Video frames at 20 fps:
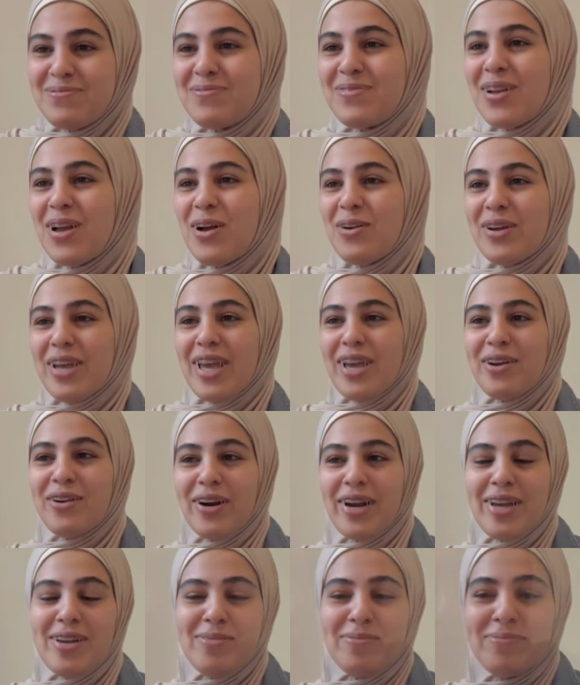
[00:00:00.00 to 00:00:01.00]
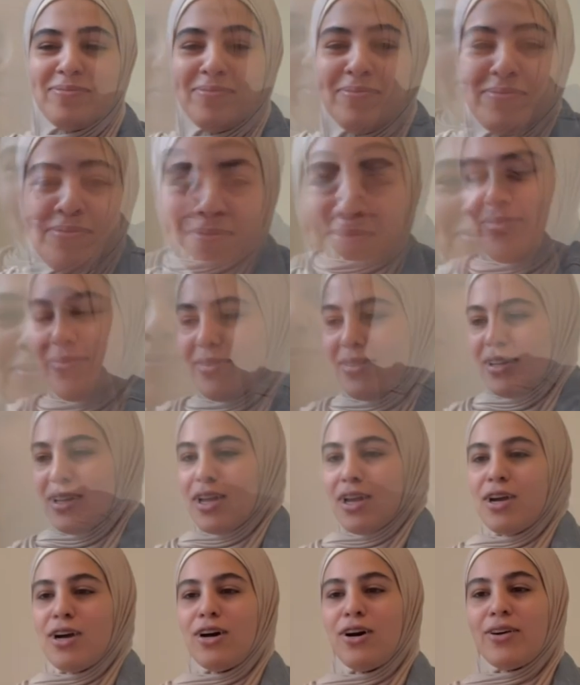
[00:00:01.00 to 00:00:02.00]
Okay, great.
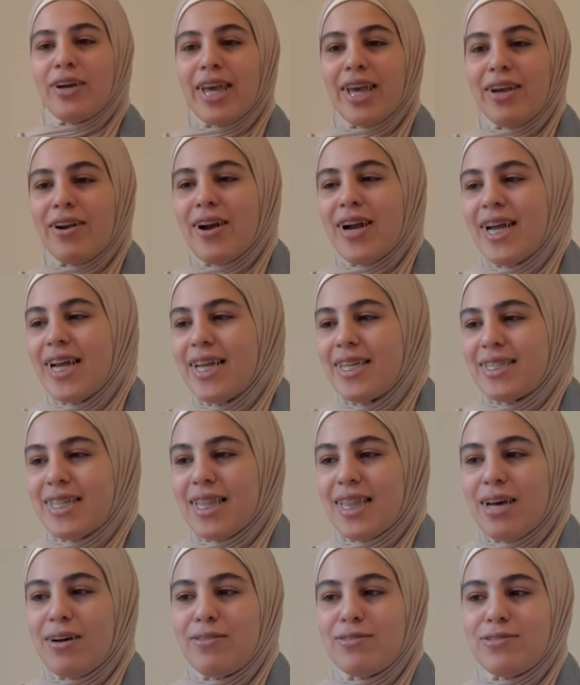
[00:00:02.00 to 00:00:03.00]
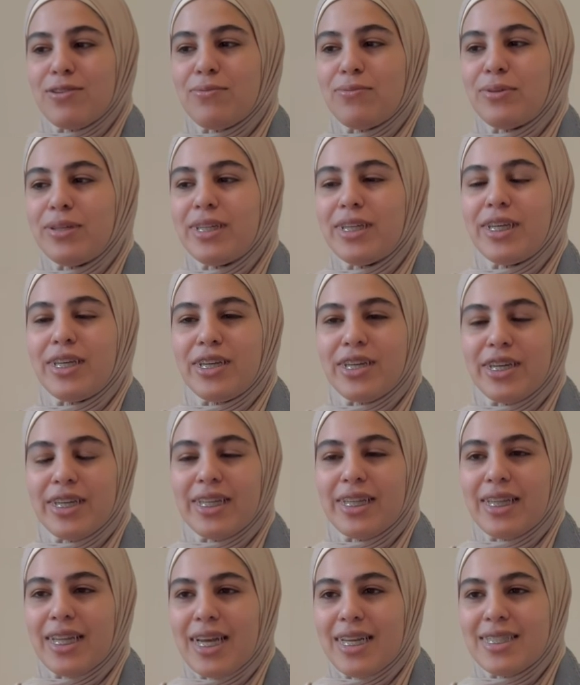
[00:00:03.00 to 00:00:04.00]
Okay, guys, that was a really
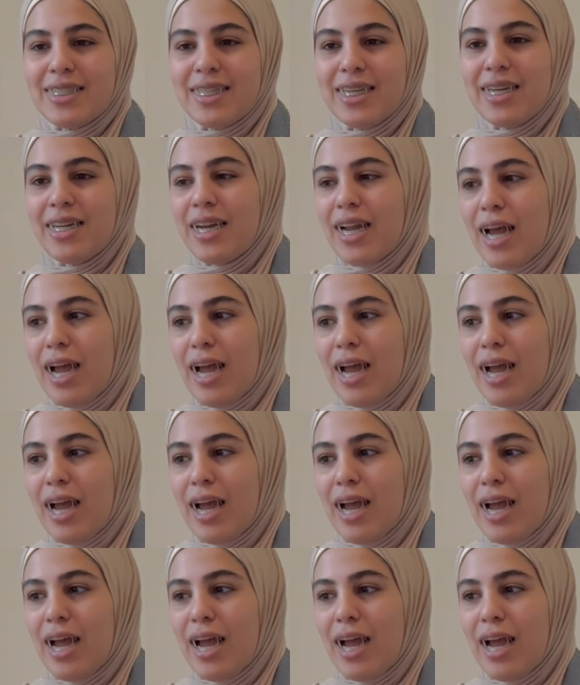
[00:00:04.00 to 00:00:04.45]
good lesson.